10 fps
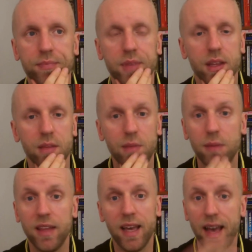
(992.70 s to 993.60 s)

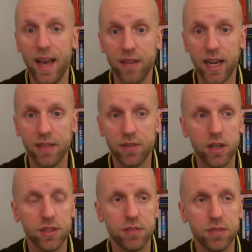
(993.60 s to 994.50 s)
maybe they have active
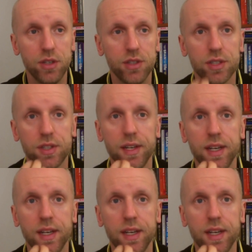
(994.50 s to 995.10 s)
customers